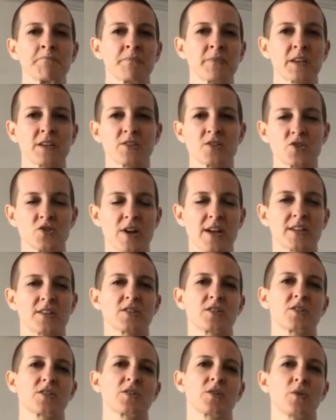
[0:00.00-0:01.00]

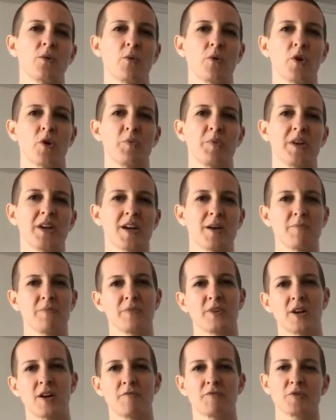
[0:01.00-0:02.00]
stretch or become
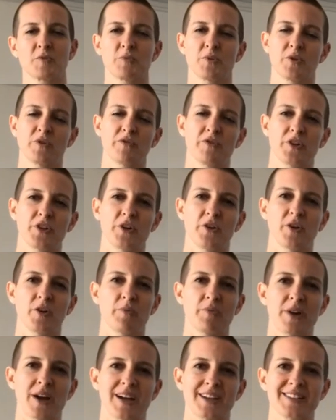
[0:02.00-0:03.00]
comfortable for yoga
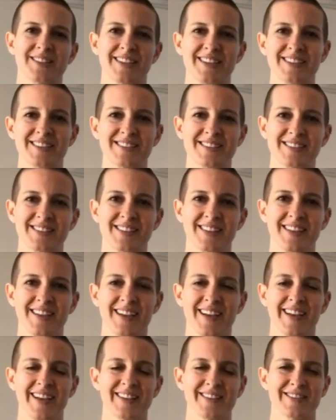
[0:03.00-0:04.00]
practice.
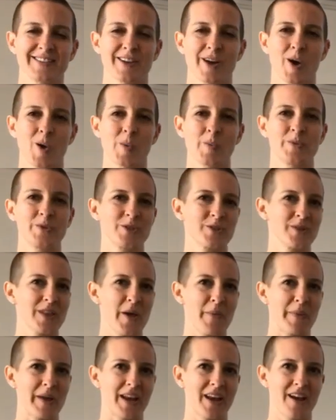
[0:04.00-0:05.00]
So do
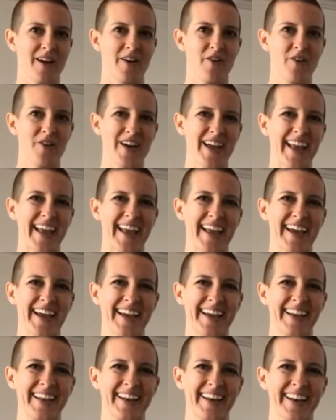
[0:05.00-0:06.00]
let me know,
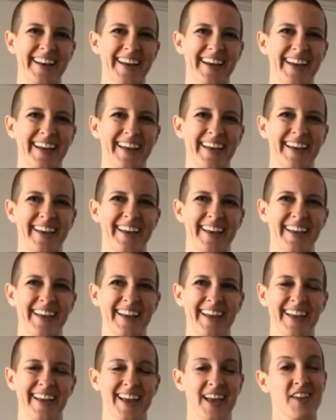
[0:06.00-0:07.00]
and
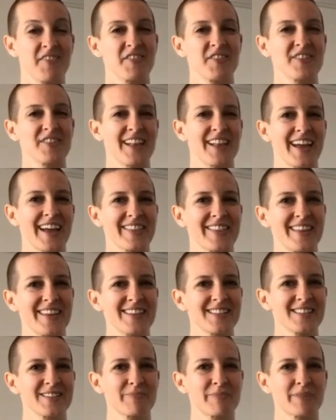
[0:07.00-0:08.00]
if you like
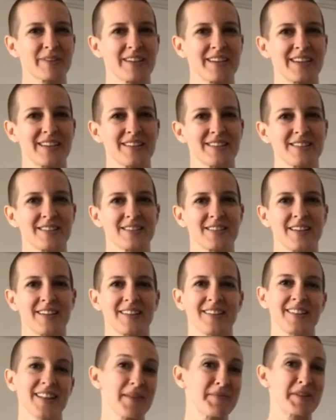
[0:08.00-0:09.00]
this, please
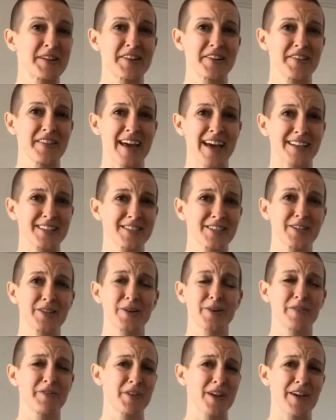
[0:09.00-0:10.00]
let me know that
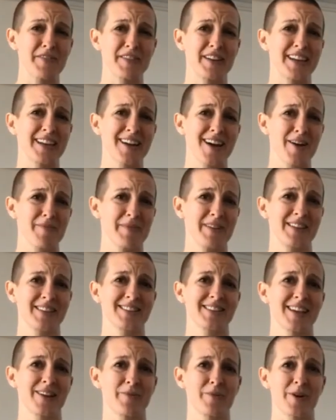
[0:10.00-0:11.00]
too. If you have any
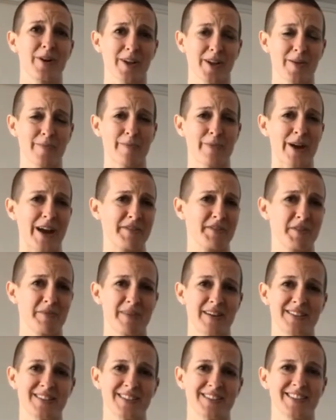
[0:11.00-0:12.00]
comments, I welcome private
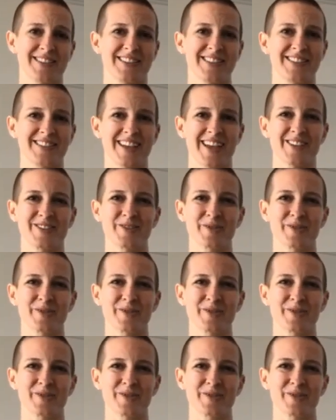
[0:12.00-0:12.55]
messages as